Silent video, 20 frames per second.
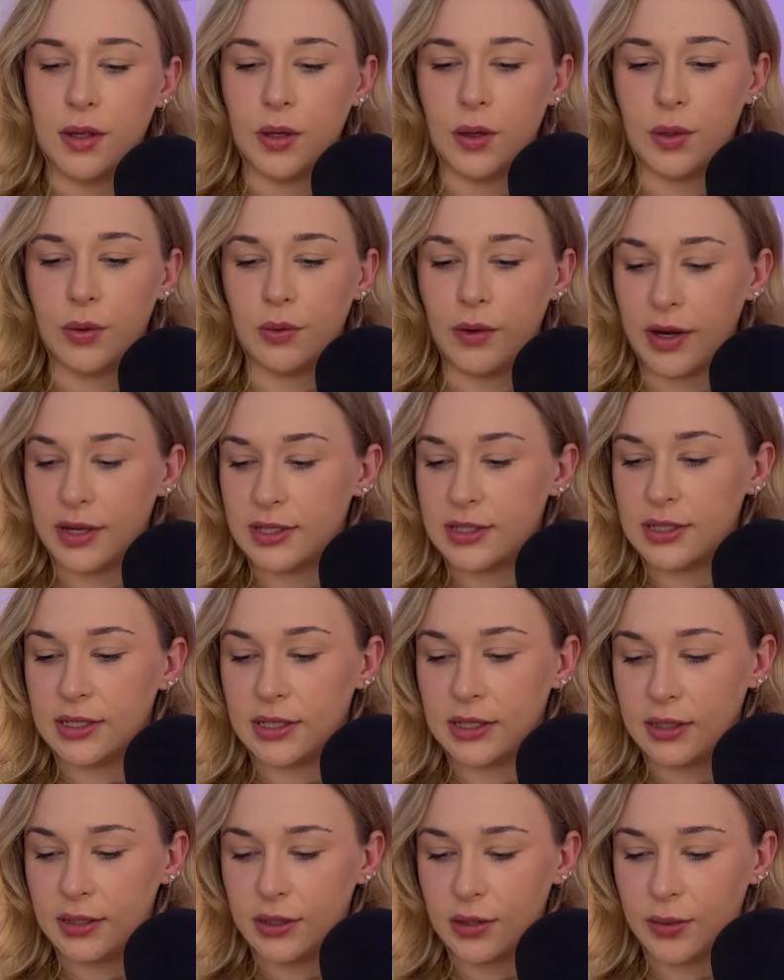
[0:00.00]

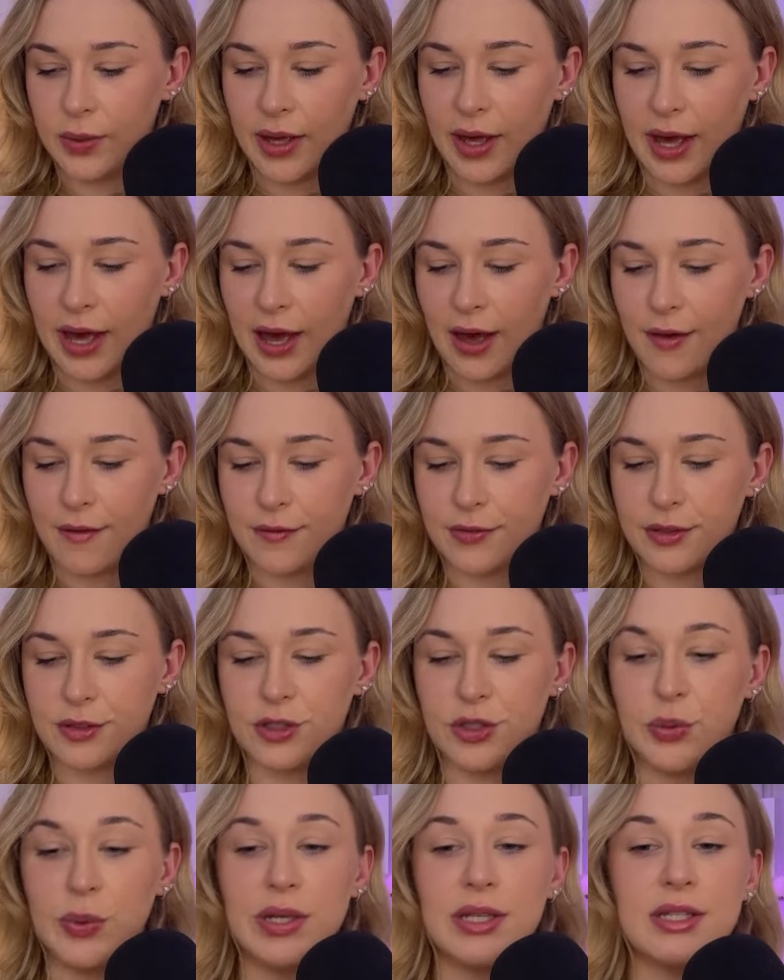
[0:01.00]
Alrighty, you have
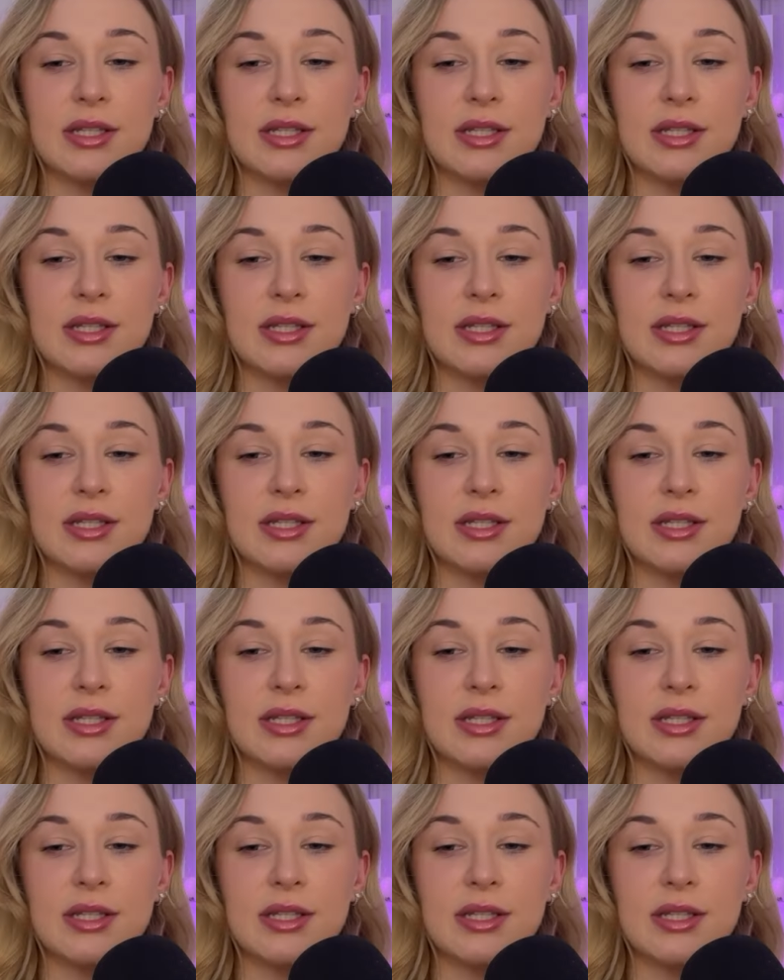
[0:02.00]
doing